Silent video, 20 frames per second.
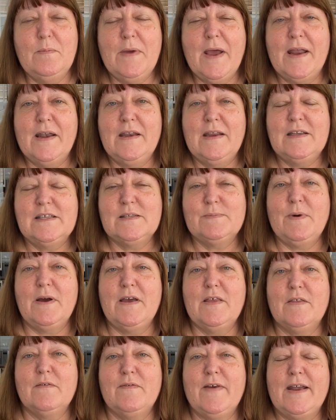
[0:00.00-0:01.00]
and in
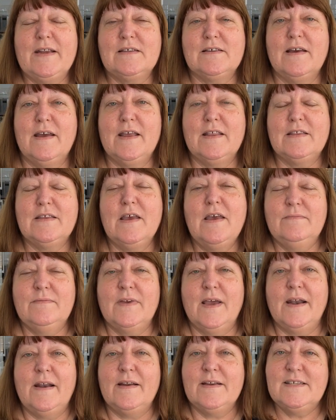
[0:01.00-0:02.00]
spite of the fact
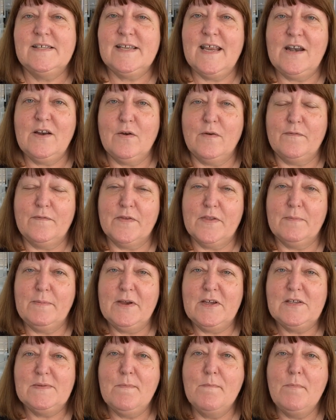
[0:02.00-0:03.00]
I'd sent off the
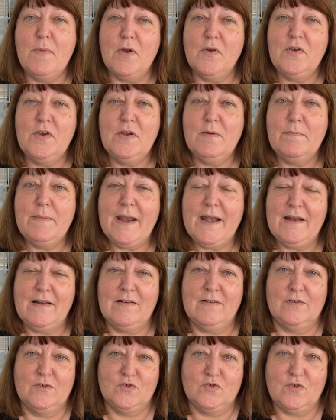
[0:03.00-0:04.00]
most
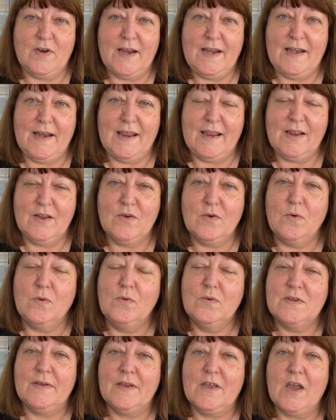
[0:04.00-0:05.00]
monumental training
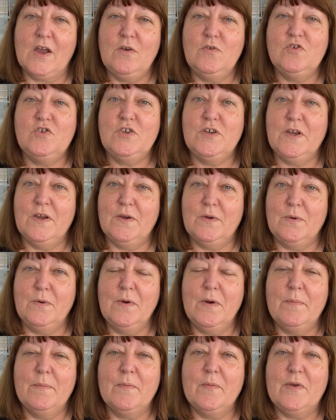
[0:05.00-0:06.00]
called Coach
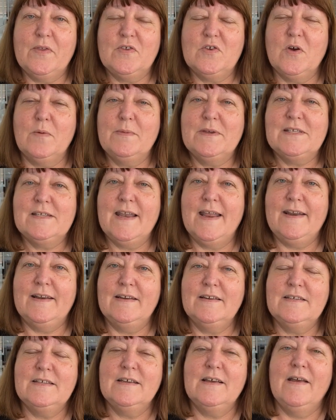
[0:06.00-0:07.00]
You with Thomas
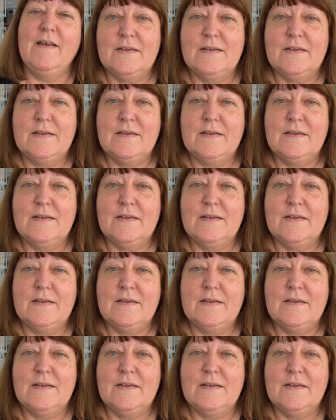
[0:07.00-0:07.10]
Leonard.